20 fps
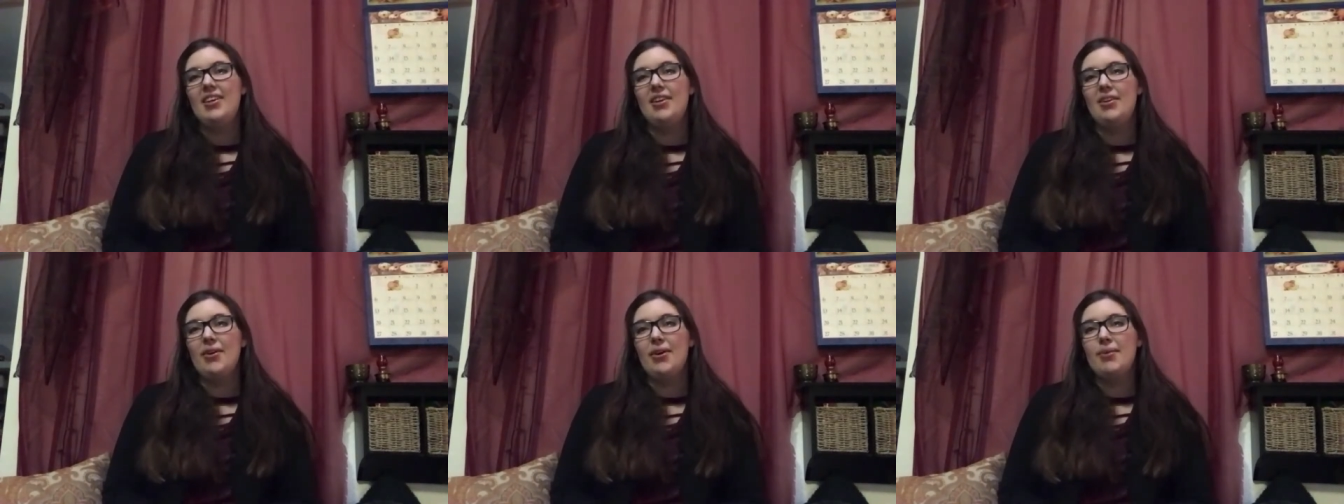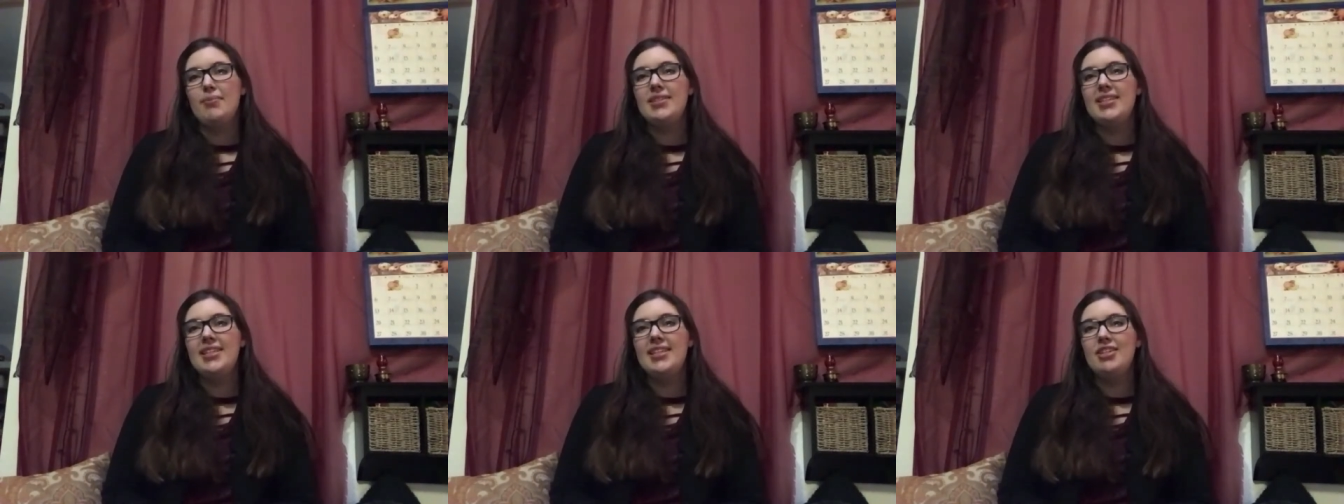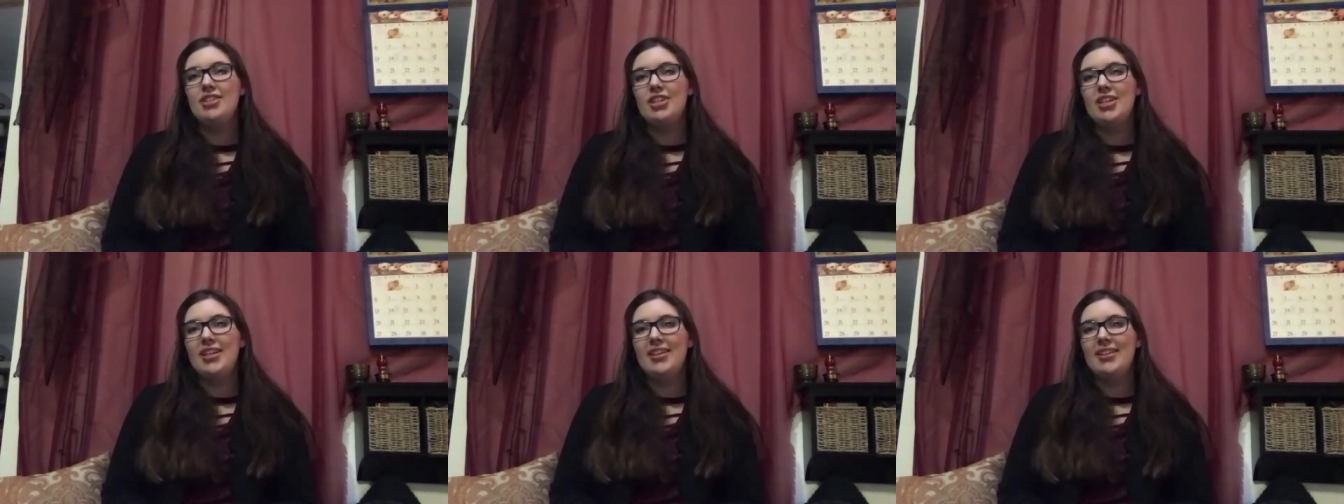I'm
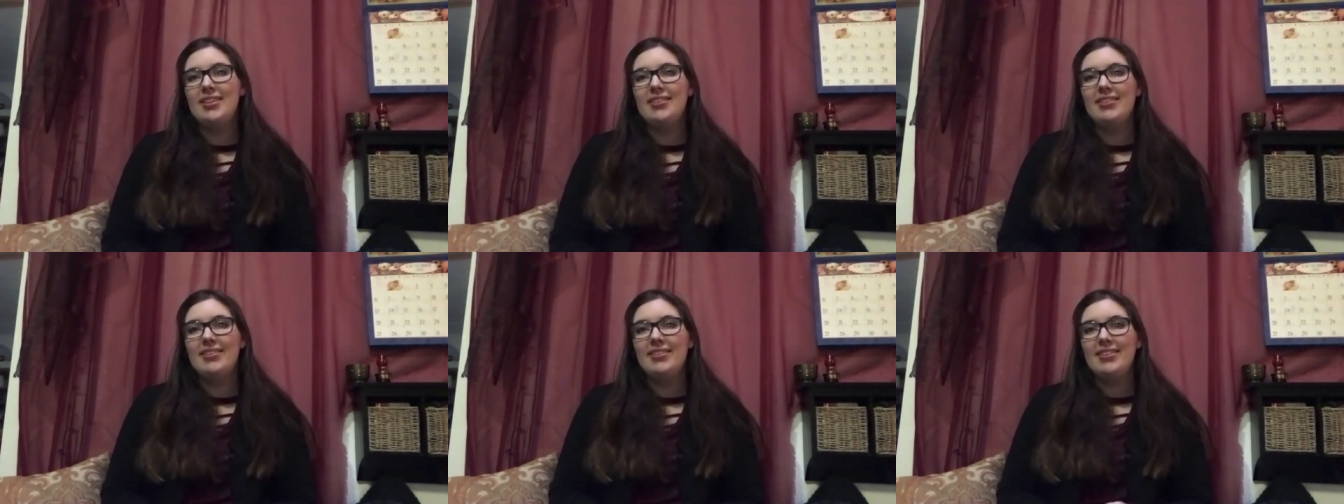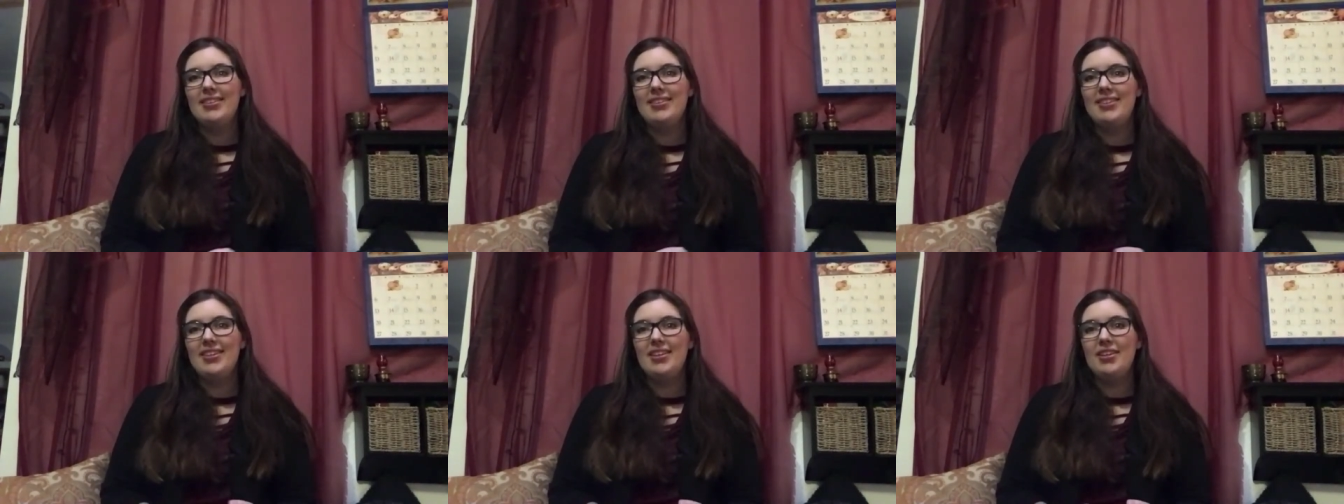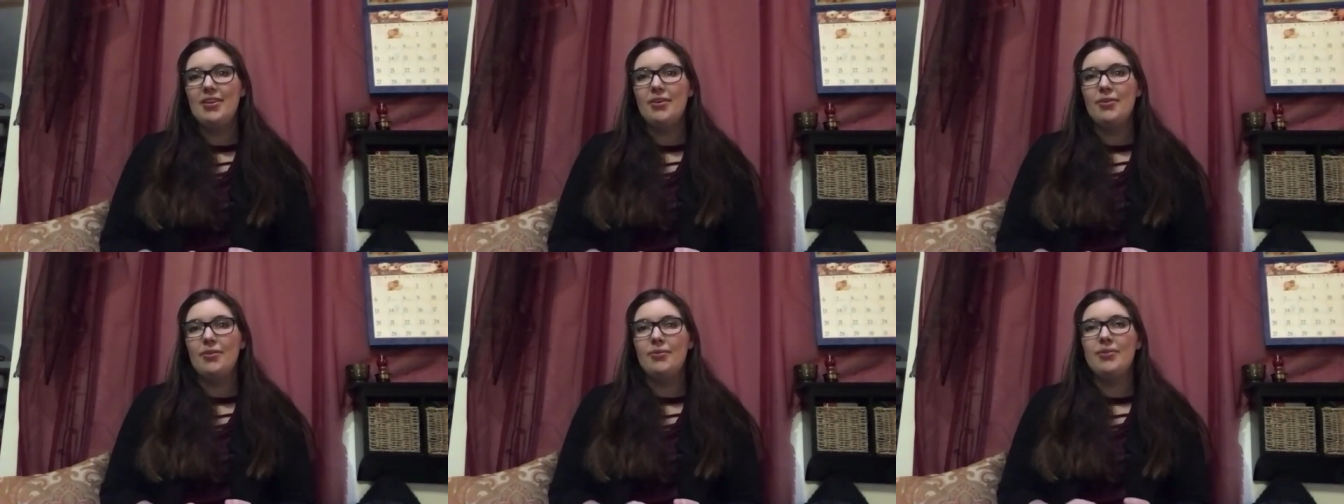teaching,
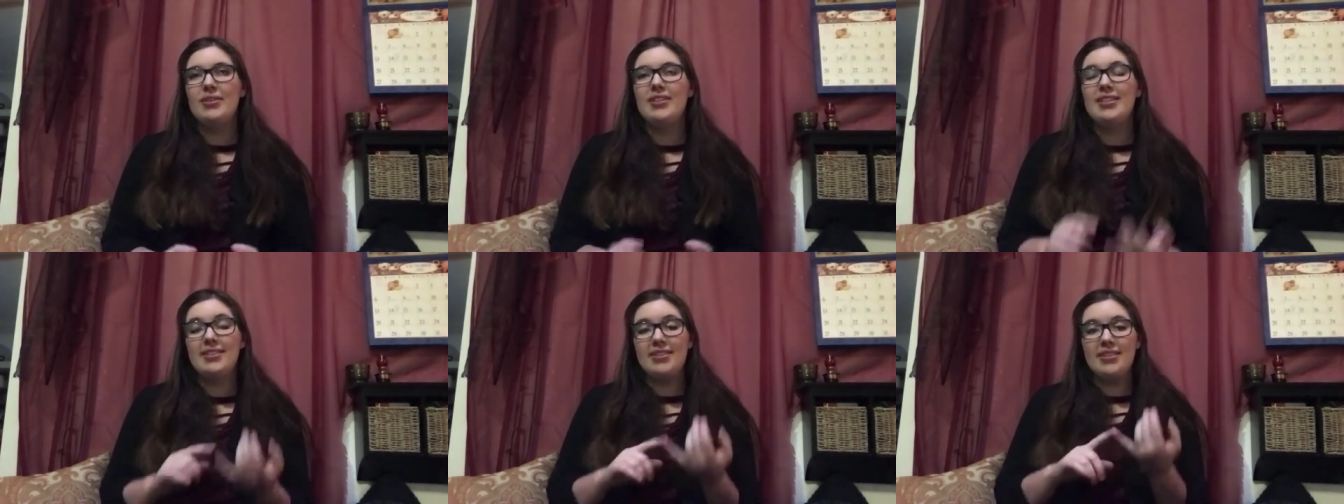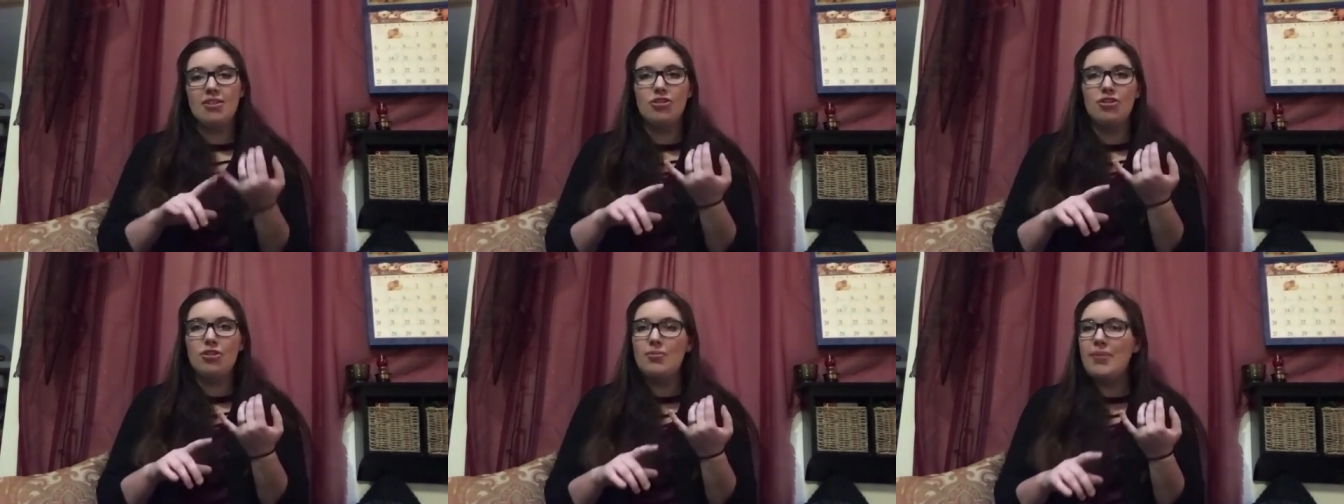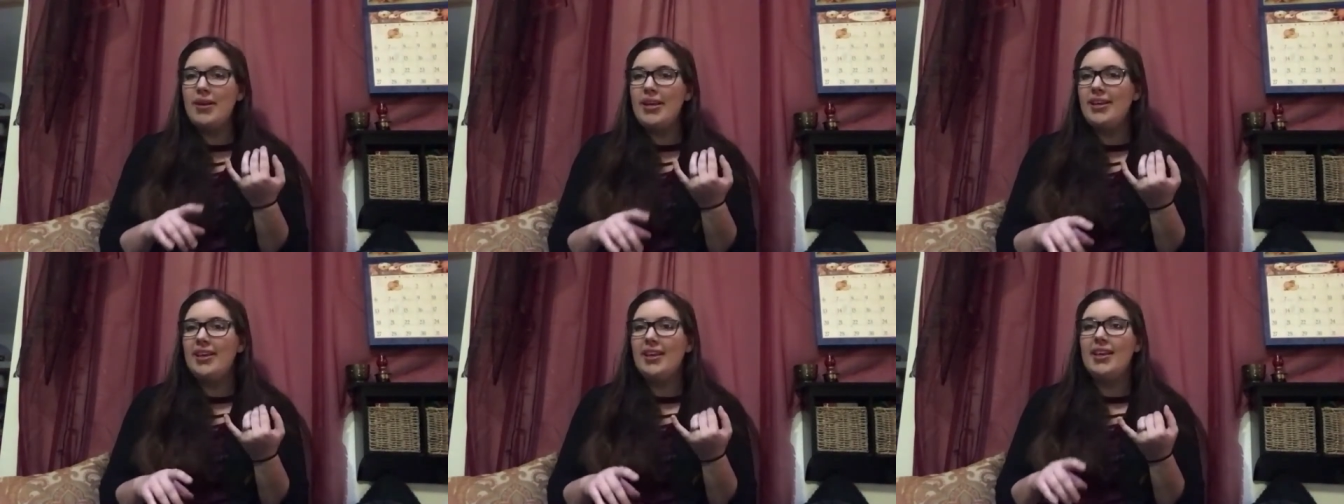decision
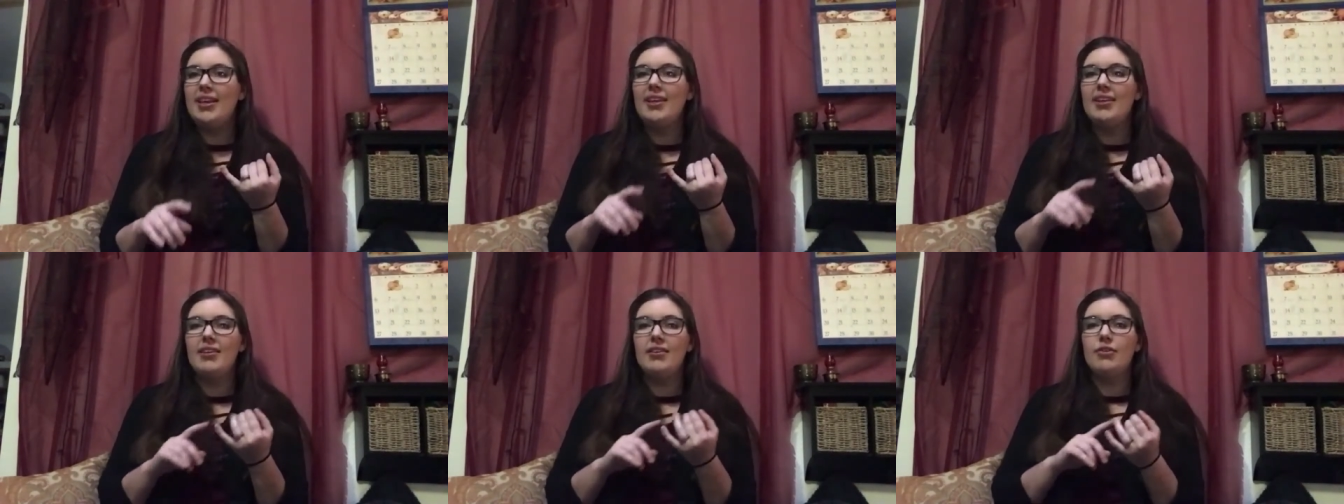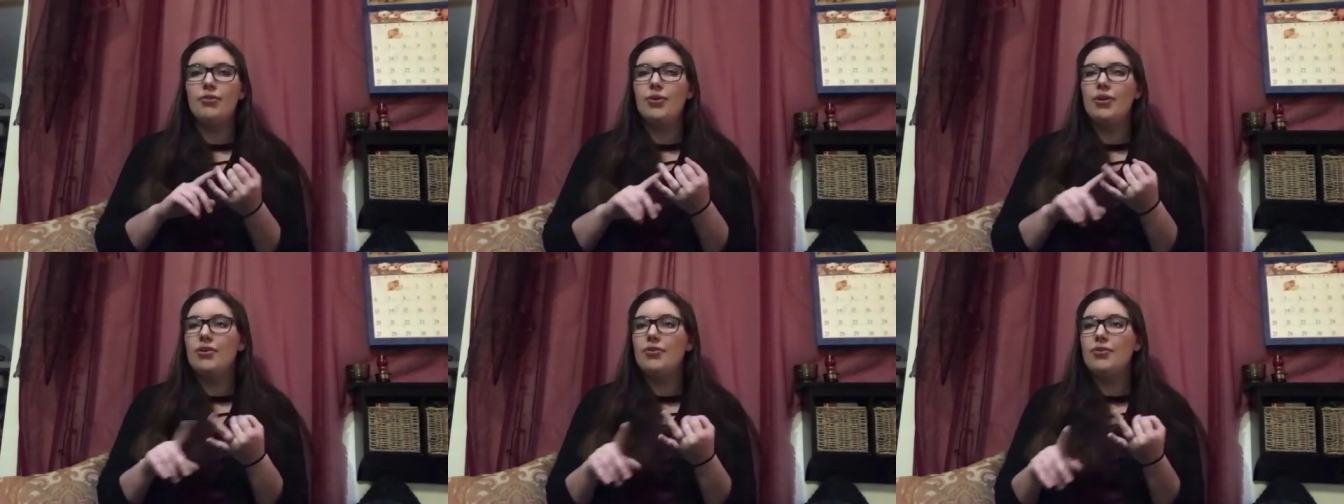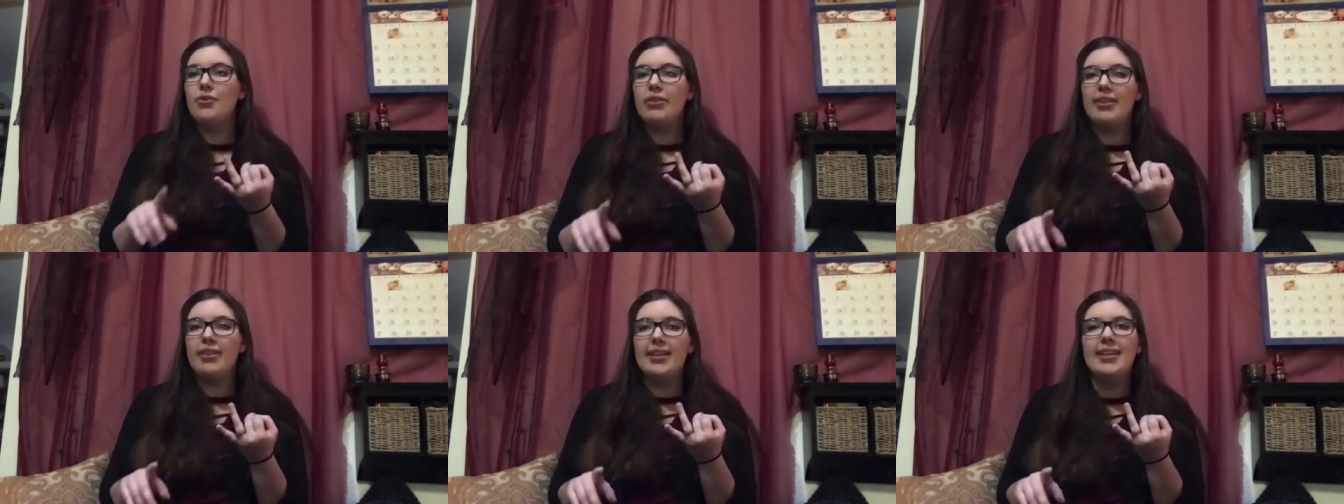making,
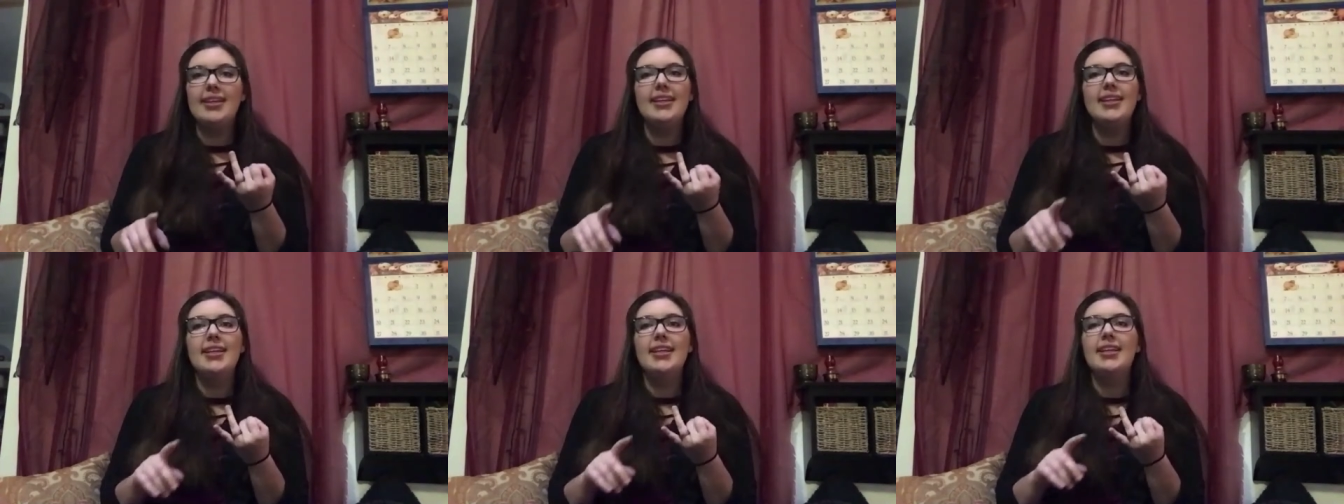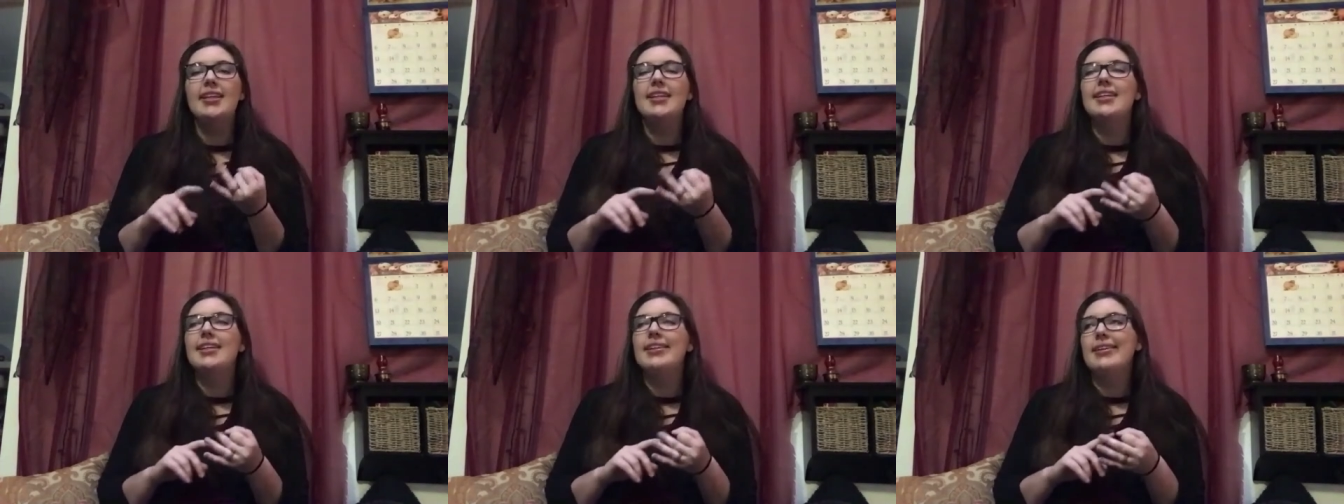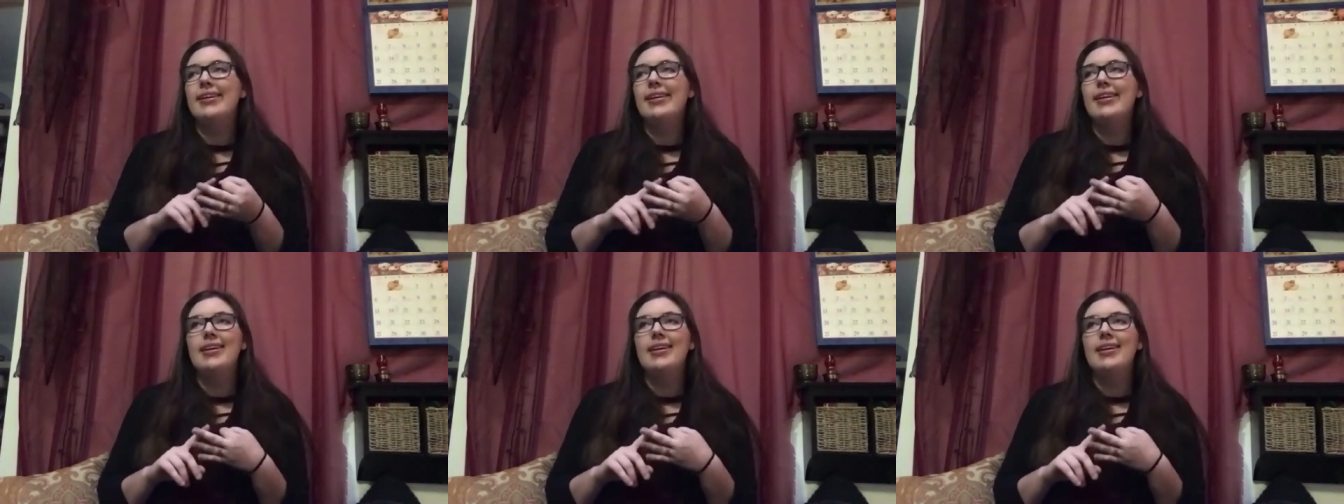critical thinking,